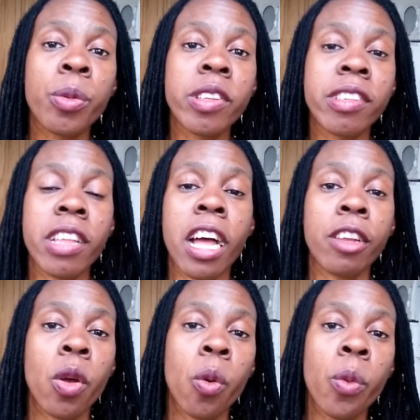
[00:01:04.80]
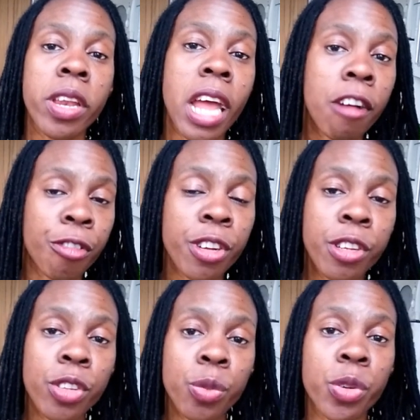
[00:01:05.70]
was that when
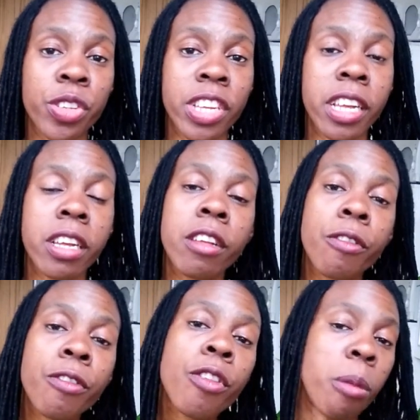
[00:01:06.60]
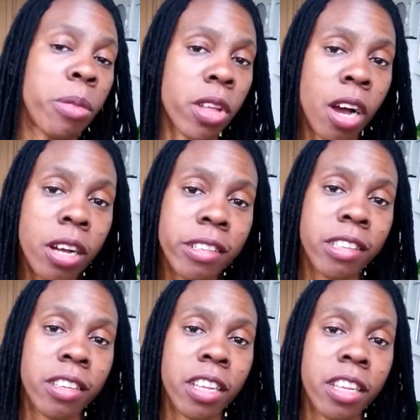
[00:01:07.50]
Africans were taken from the
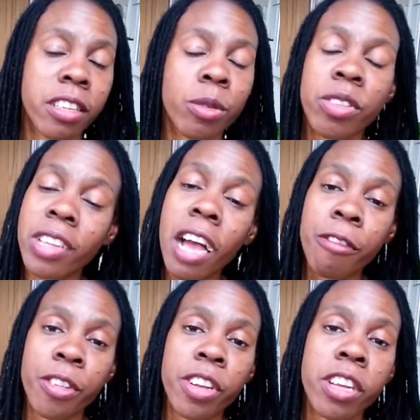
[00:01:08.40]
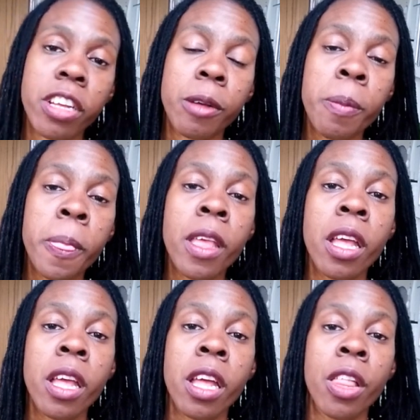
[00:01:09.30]
continent, just Africa,
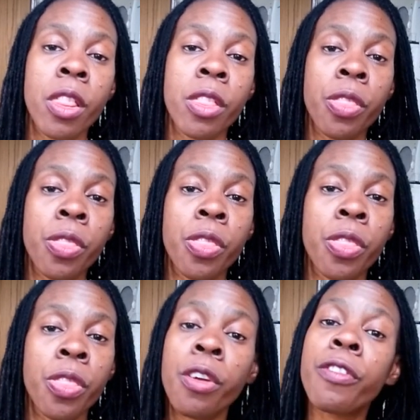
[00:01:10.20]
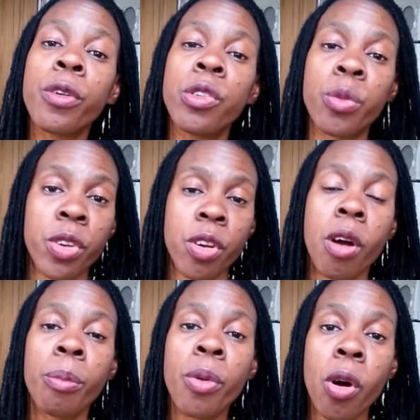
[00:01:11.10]
their foods were
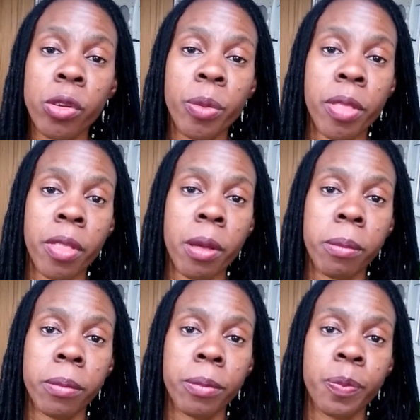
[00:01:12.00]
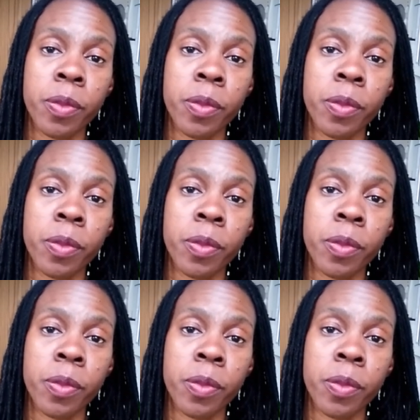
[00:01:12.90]
not brought with them.